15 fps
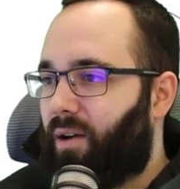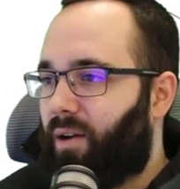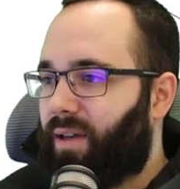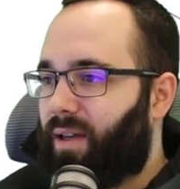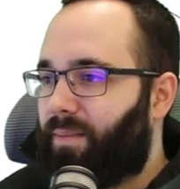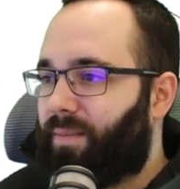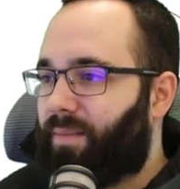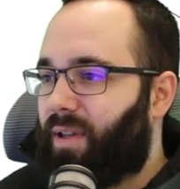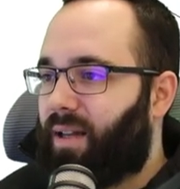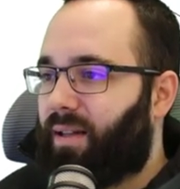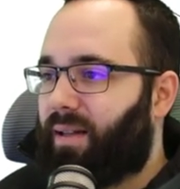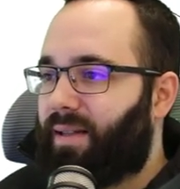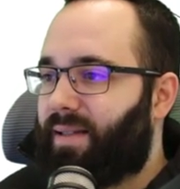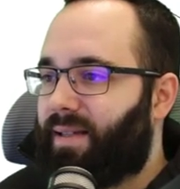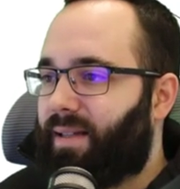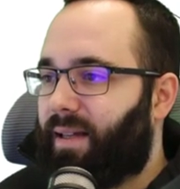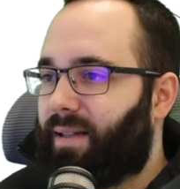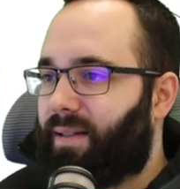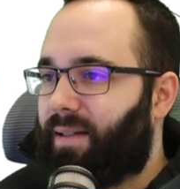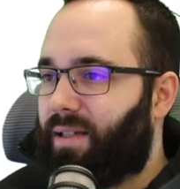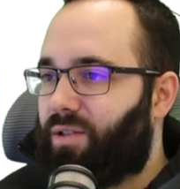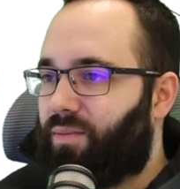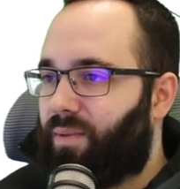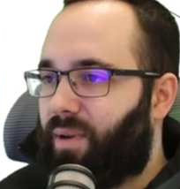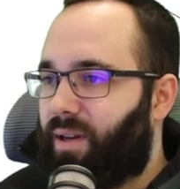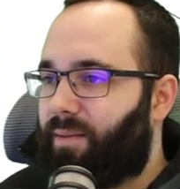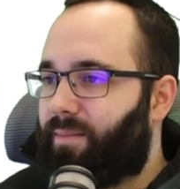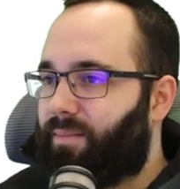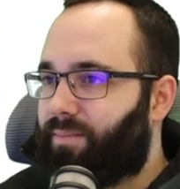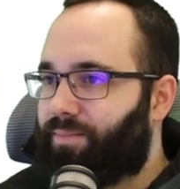Okay, then let's select this one.